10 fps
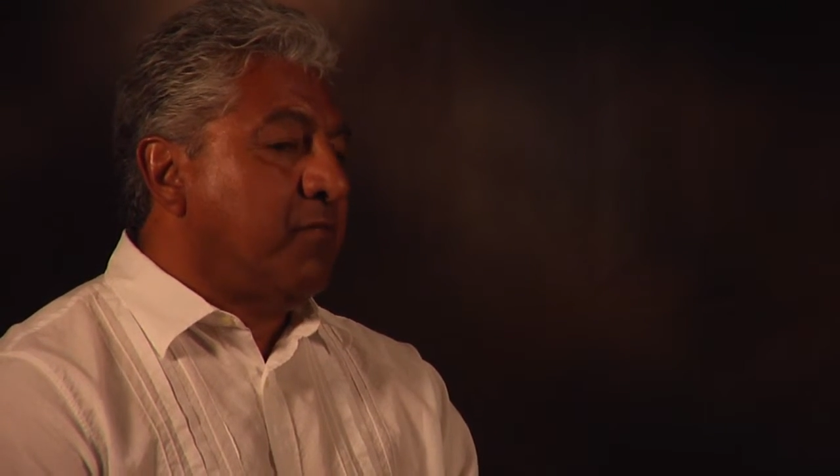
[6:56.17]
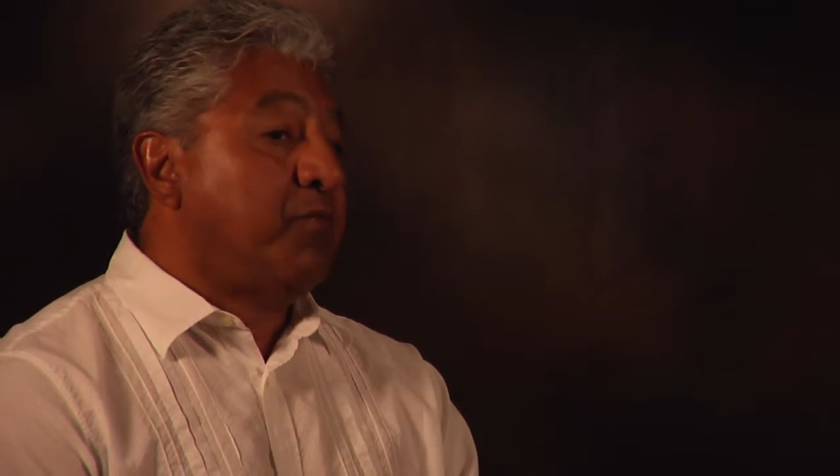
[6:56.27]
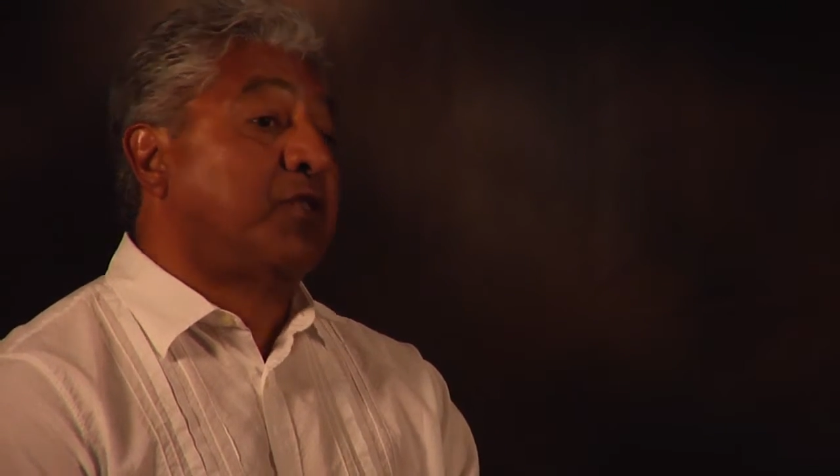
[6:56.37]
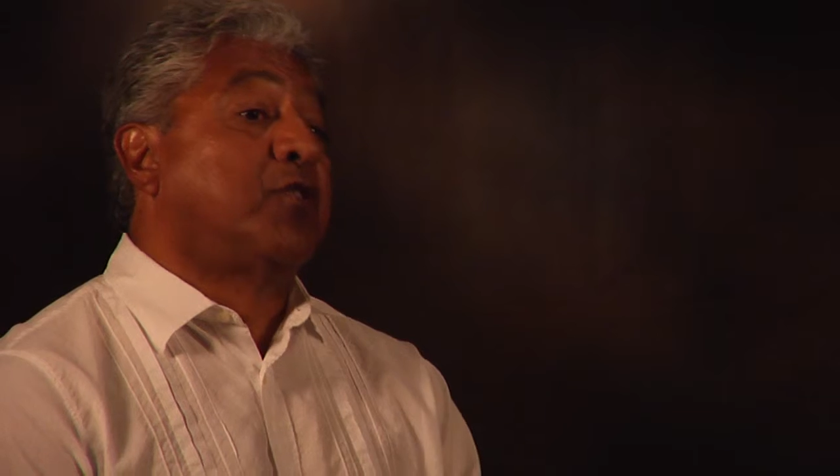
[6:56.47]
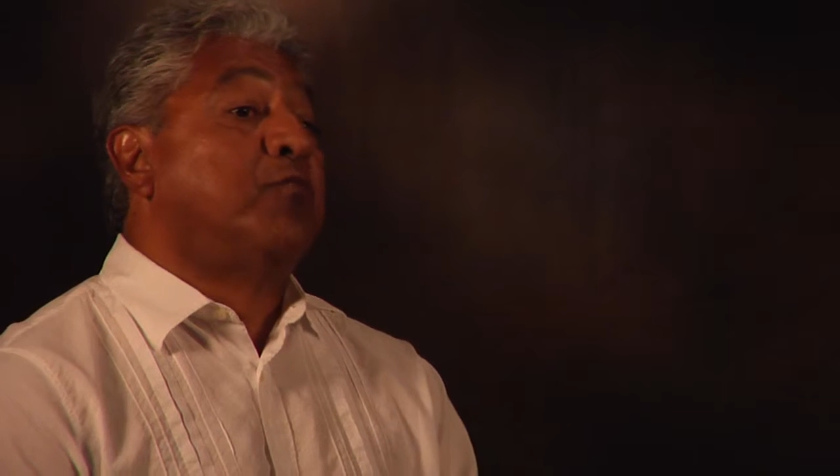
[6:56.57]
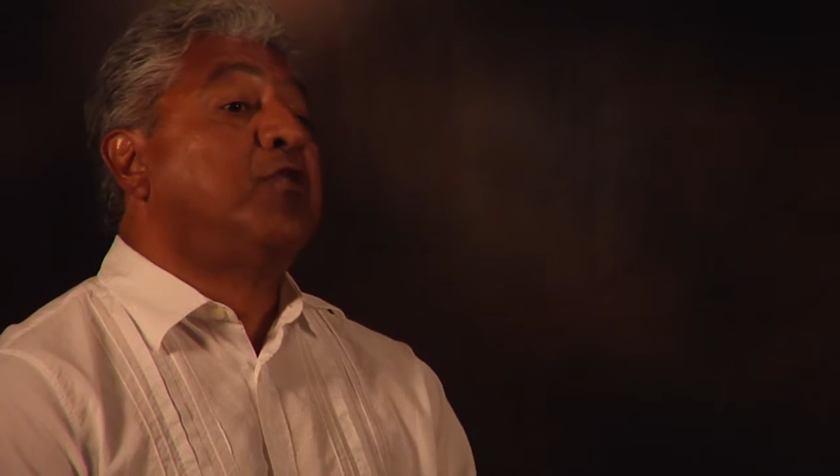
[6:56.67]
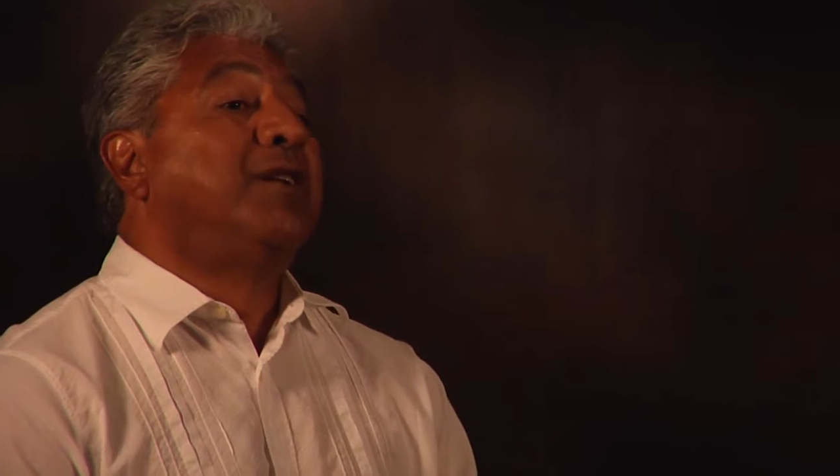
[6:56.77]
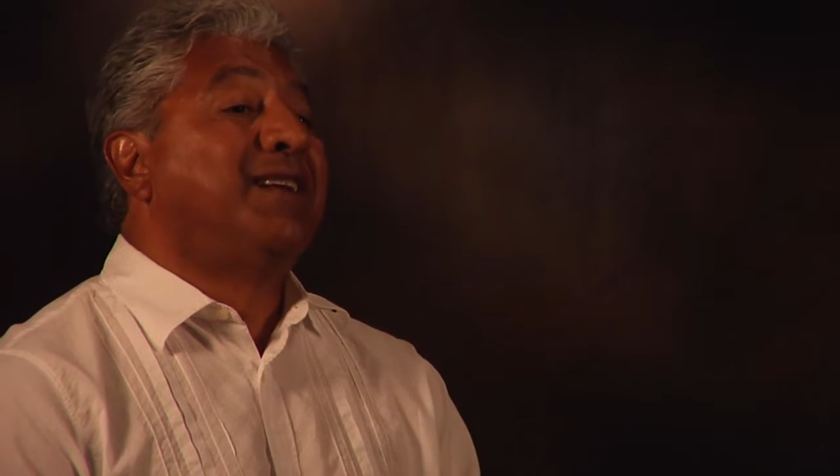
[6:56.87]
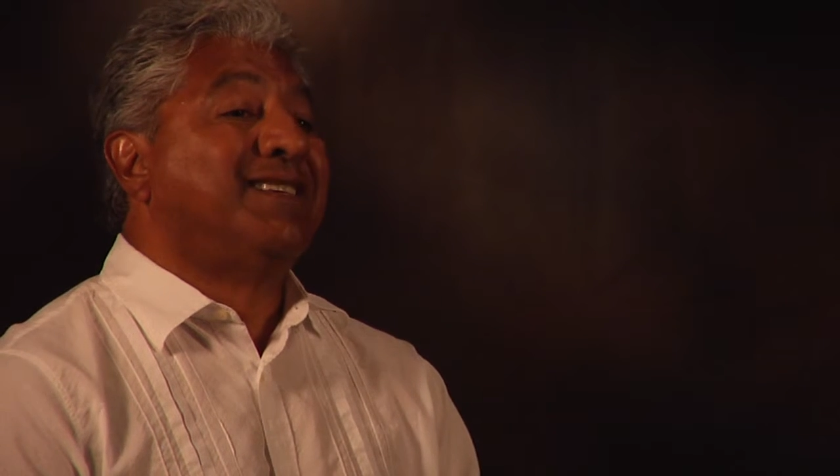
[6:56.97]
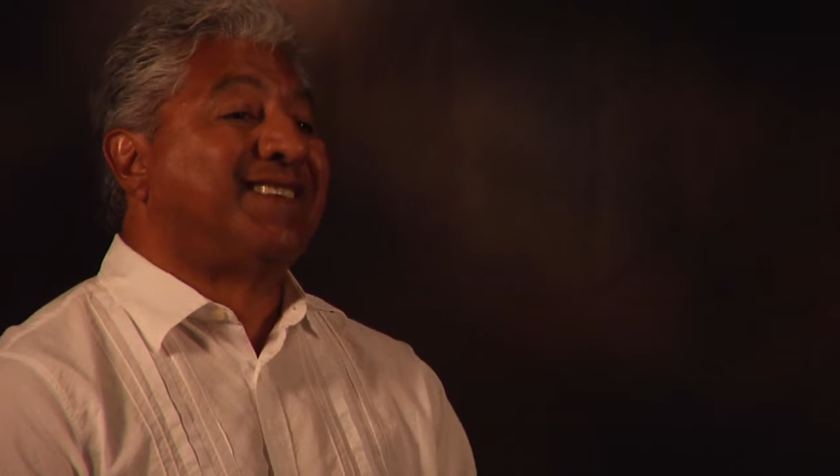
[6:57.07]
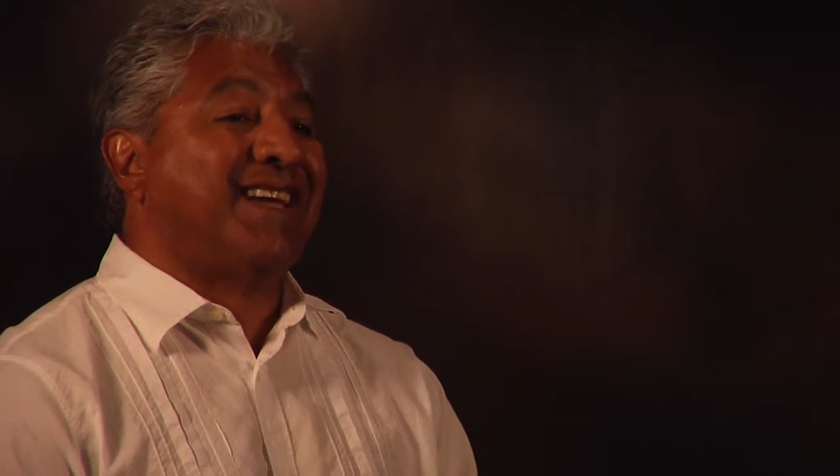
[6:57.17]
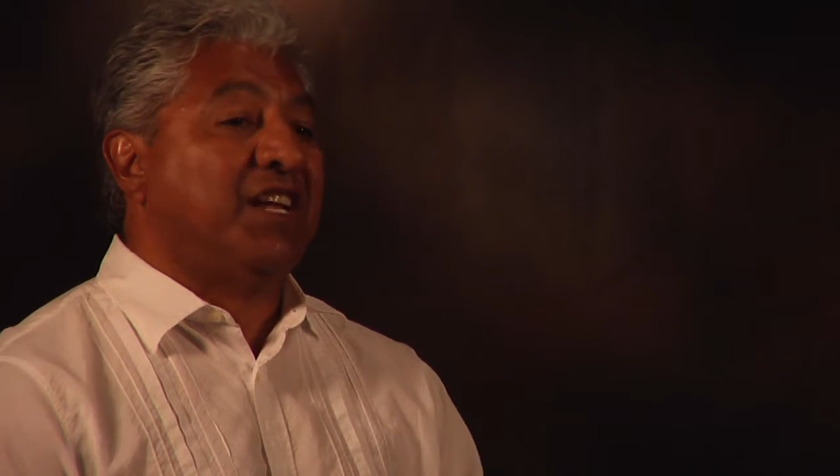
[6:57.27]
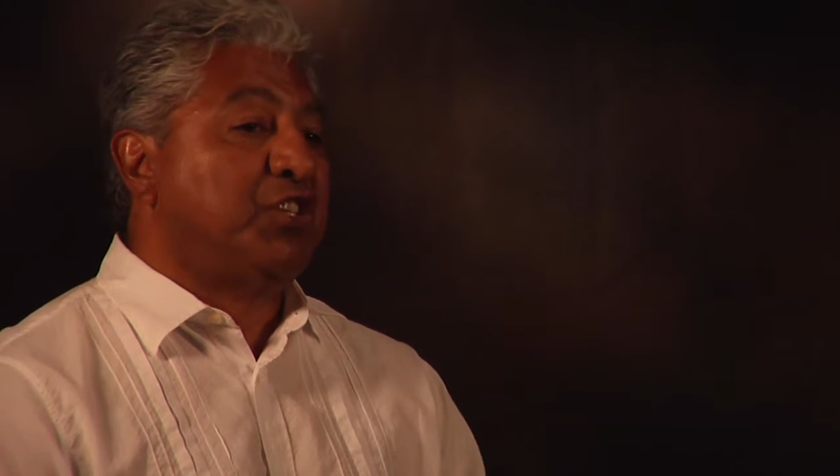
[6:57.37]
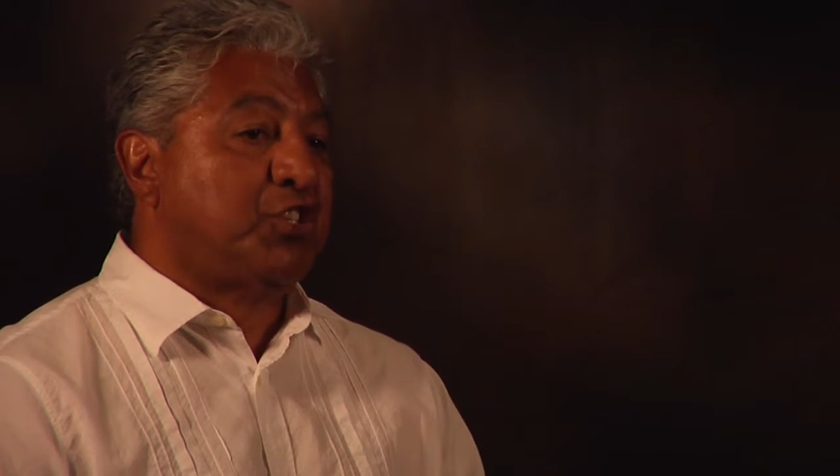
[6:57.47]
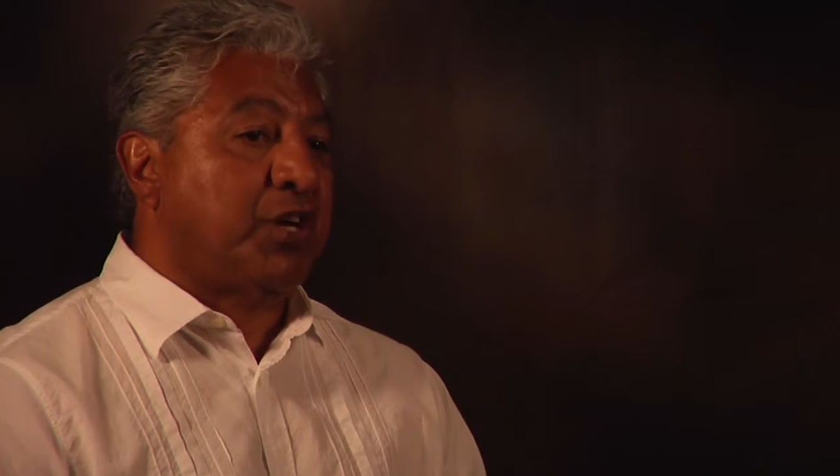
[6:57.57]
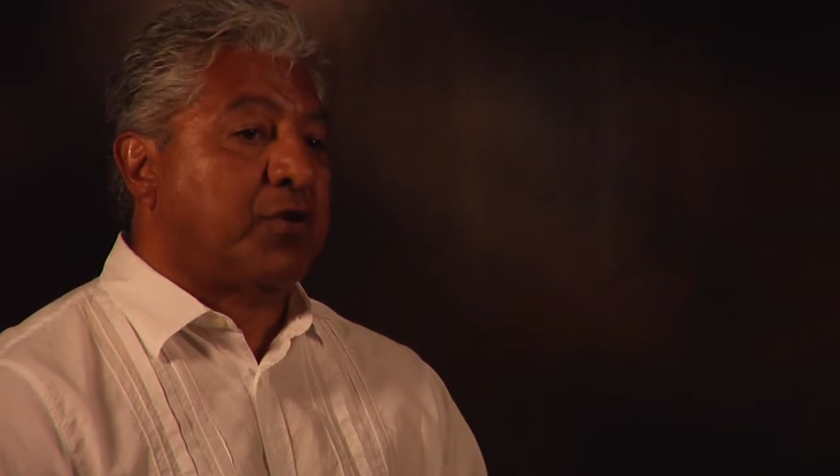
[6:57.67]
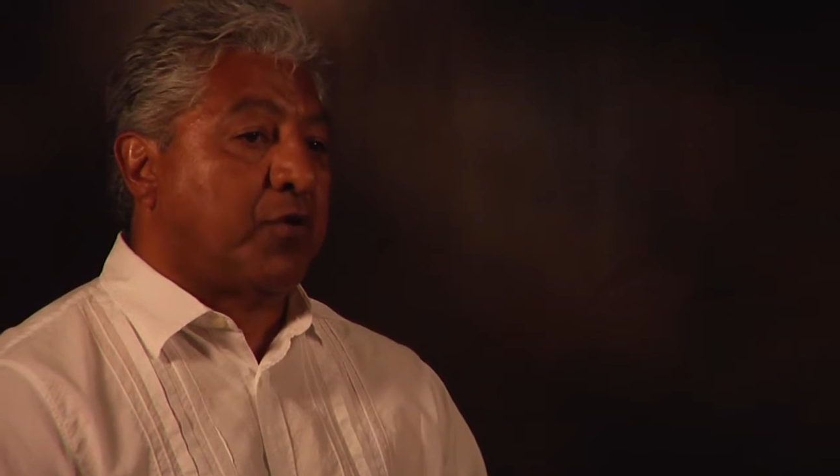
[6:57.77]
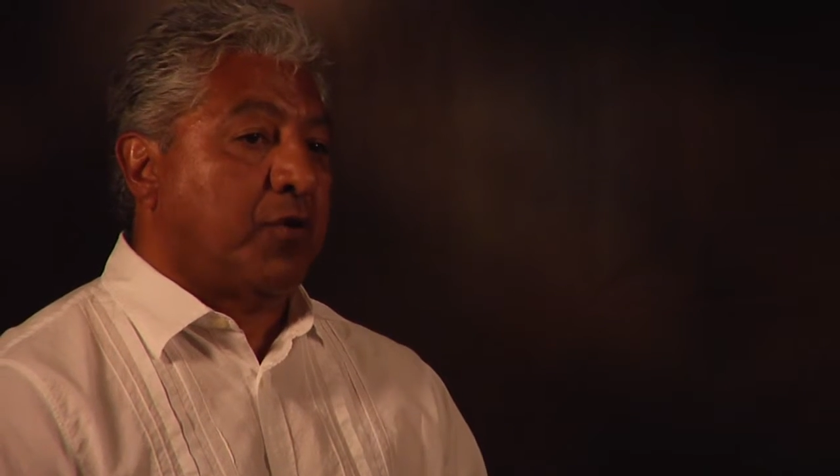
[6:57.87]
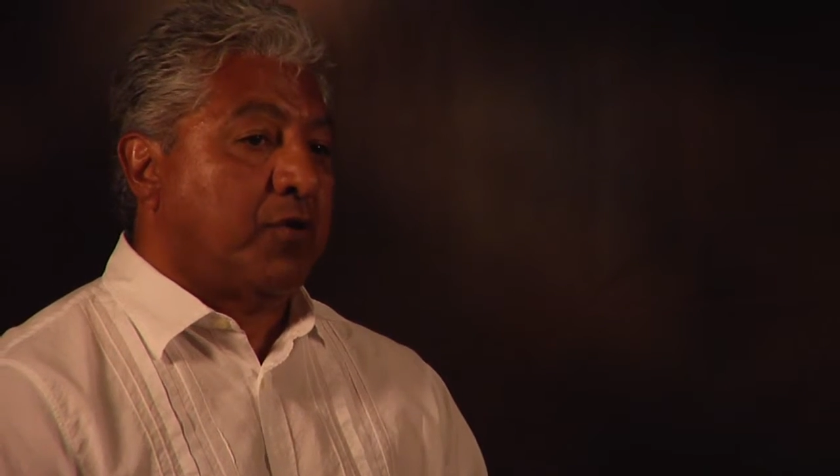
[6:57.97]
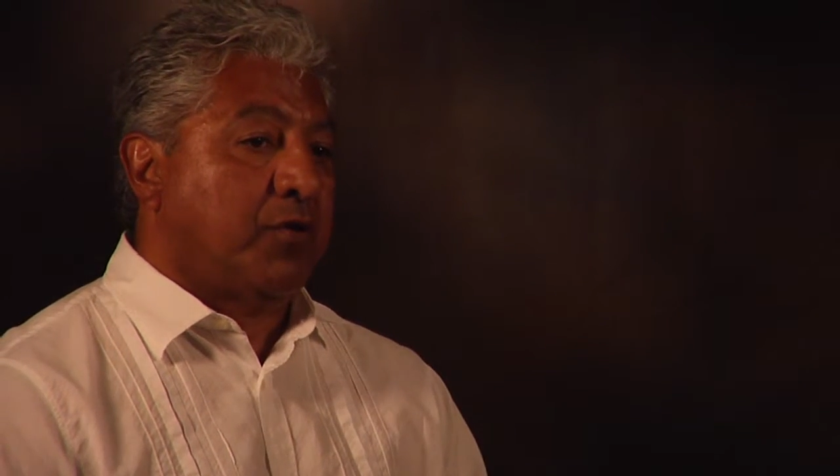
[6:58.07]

but communities in general.